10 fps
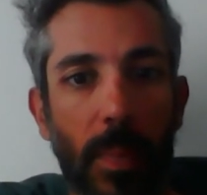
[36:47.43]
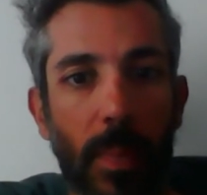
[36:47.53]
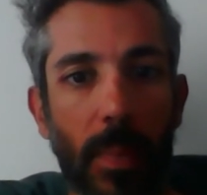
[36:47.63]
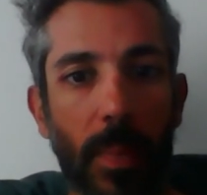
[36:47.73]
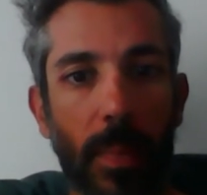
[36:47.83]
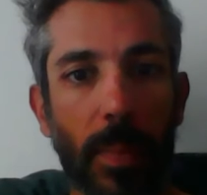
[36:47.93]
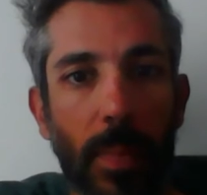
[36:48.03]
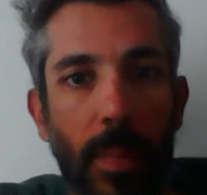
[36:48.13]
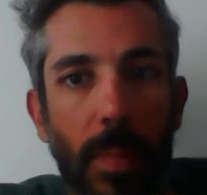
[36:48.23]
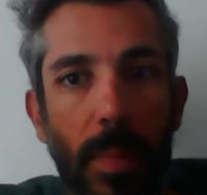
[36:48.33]

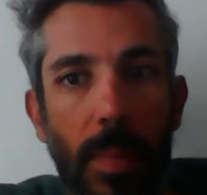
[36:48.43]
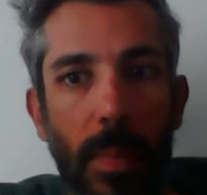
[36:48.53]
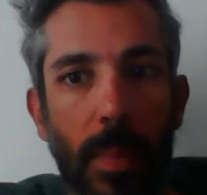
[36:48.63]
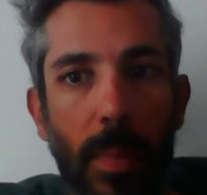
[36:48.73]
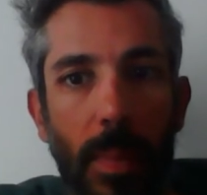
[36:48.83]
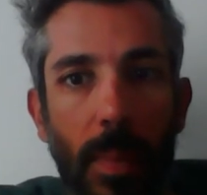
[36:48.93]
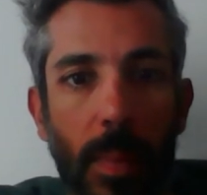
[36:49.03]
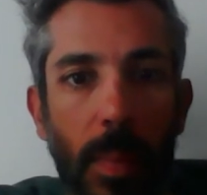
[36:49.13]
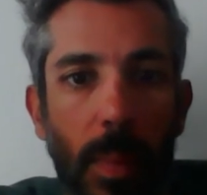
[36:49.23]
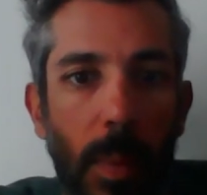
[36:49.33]

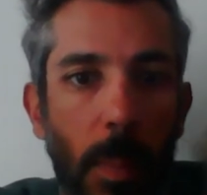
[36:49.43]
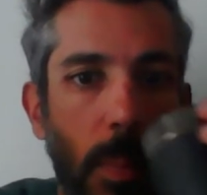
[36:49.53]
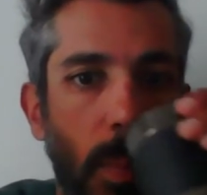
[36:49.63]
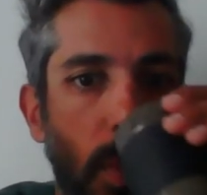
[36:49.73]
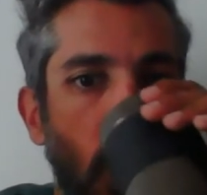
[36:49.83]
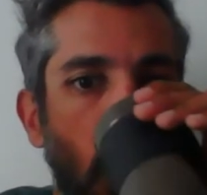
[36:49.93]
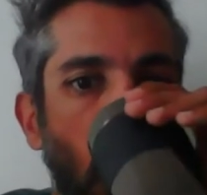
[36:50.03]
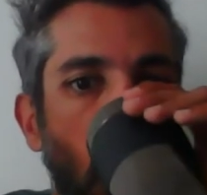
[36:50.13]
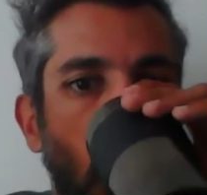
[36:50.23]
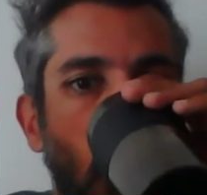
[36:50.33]

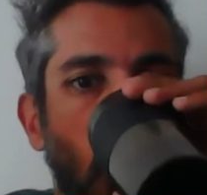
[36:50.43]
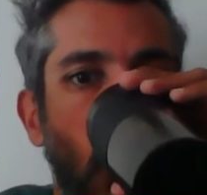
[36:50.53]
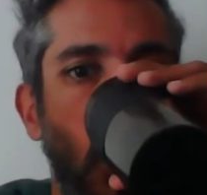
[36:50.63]
The person shown says nothing.